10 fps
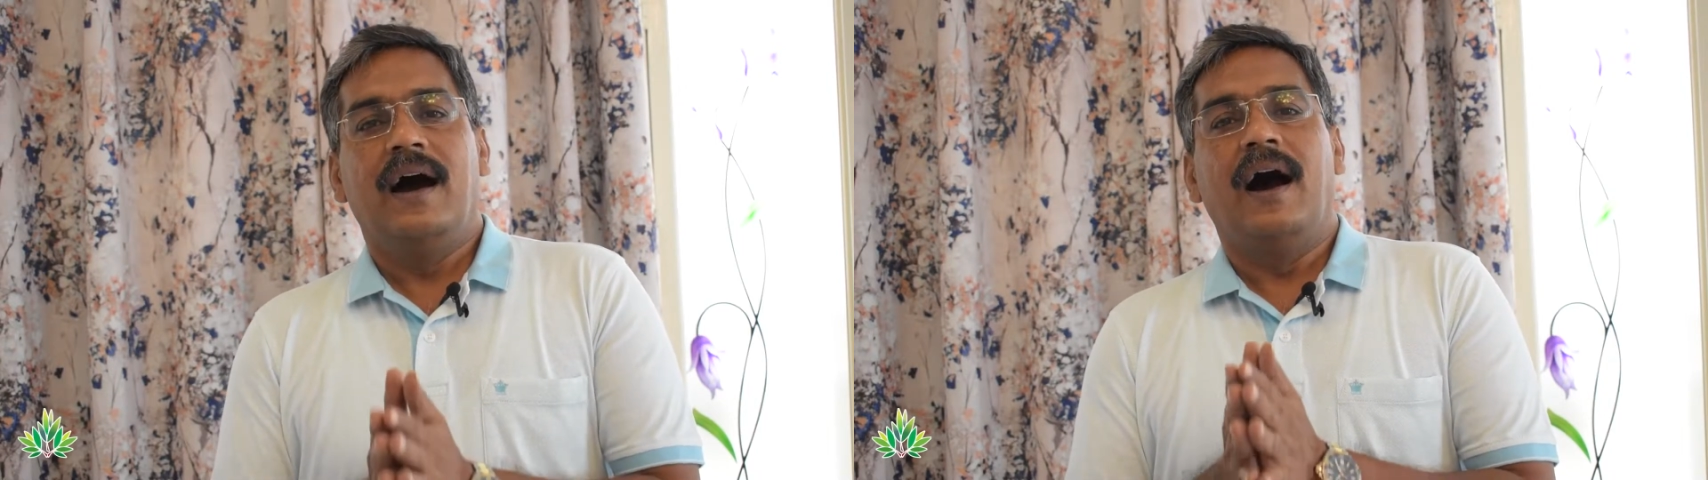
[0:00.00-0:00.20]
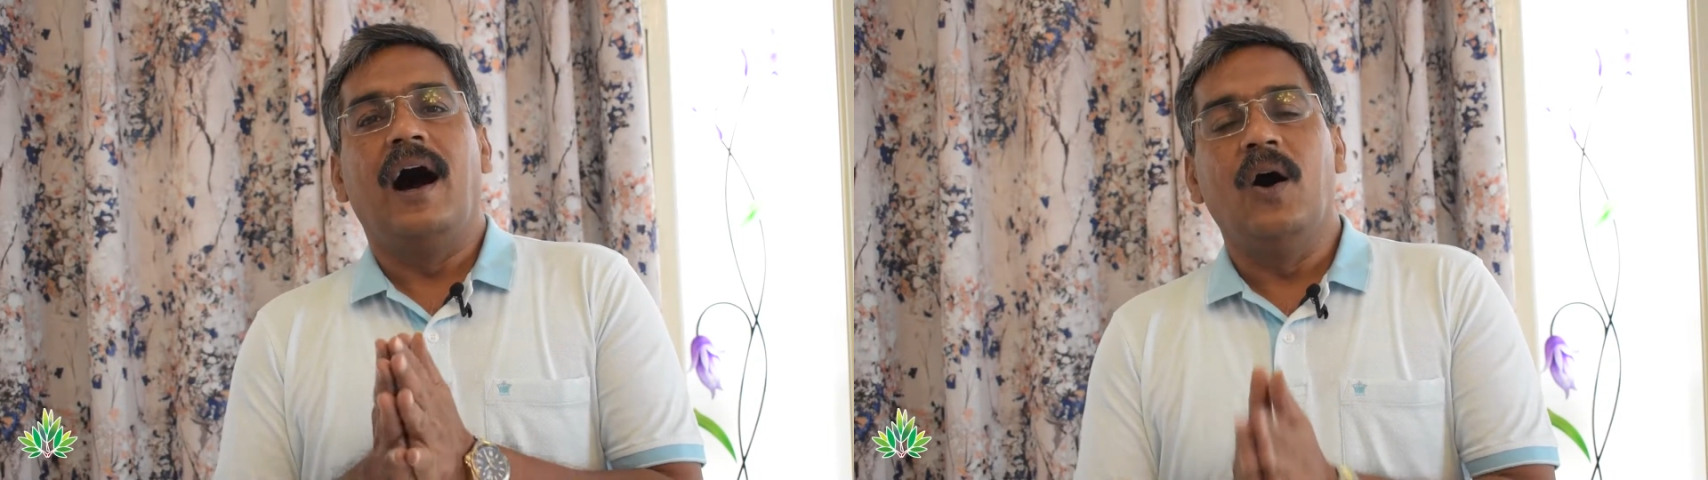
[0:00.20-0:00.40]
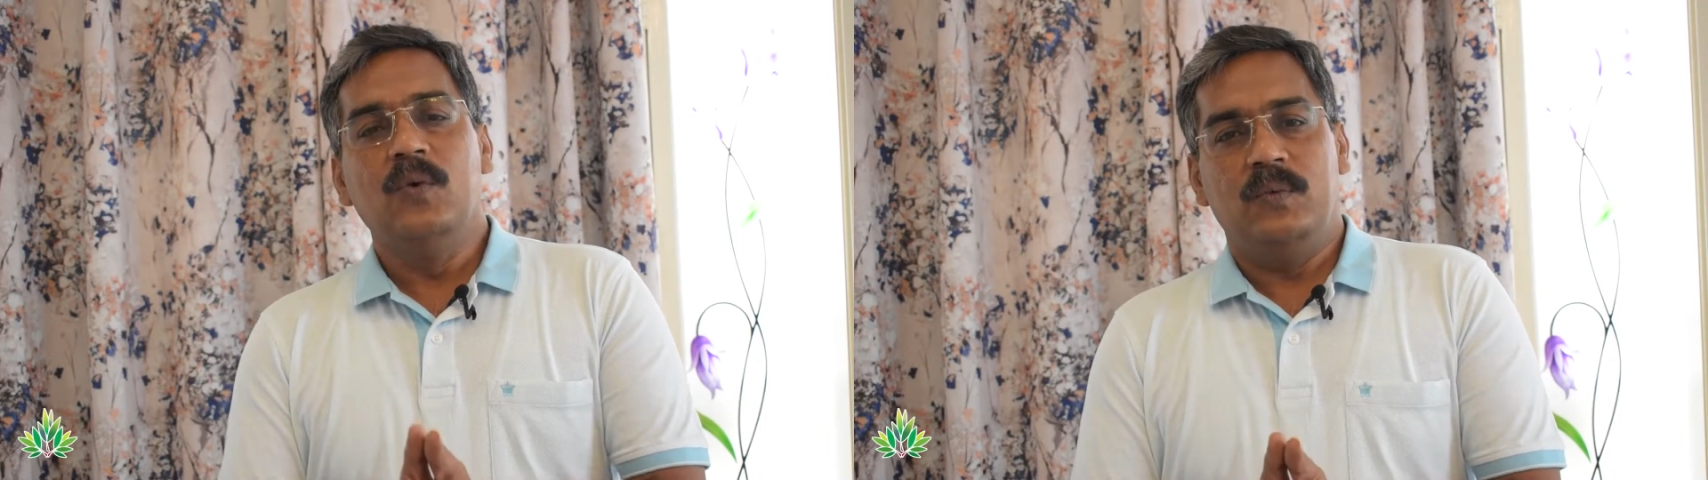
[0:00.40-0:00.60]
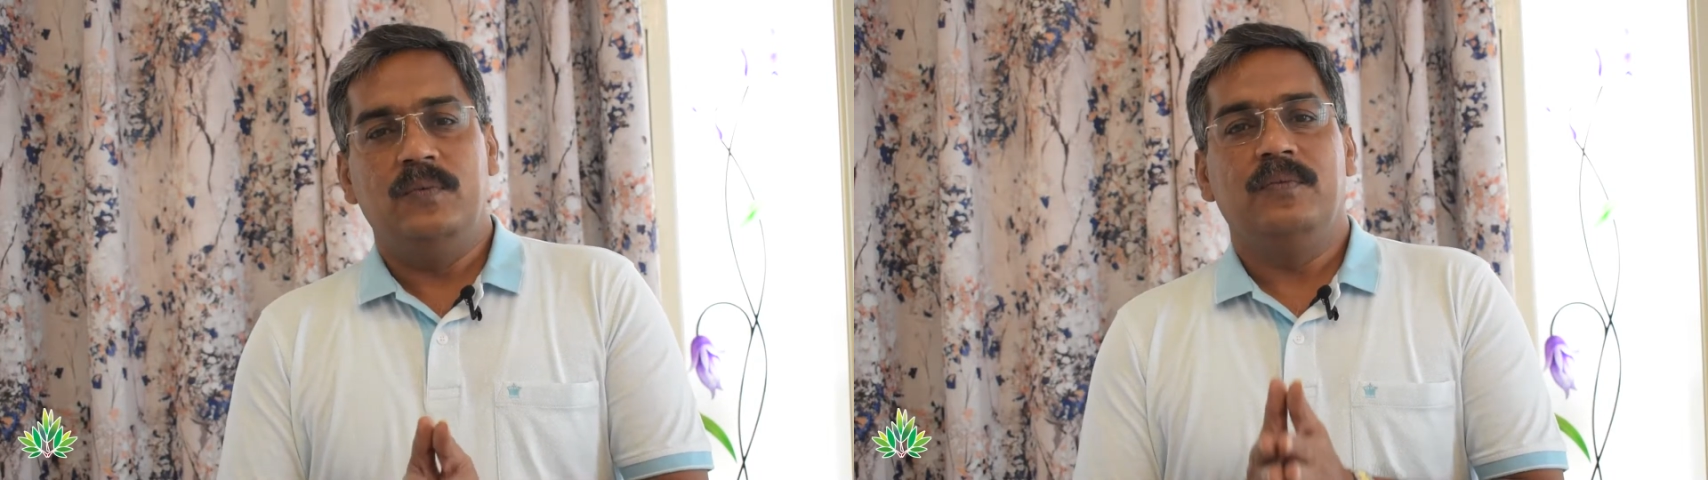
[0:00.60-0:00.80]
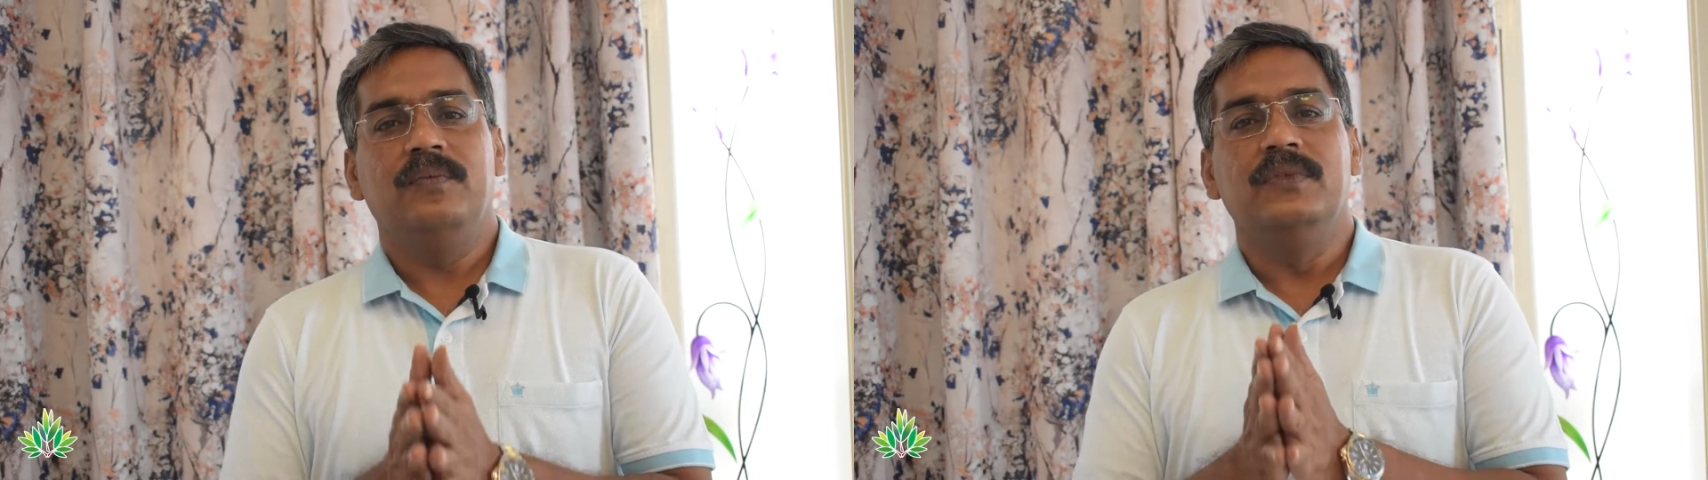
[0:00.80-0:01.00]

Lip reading: how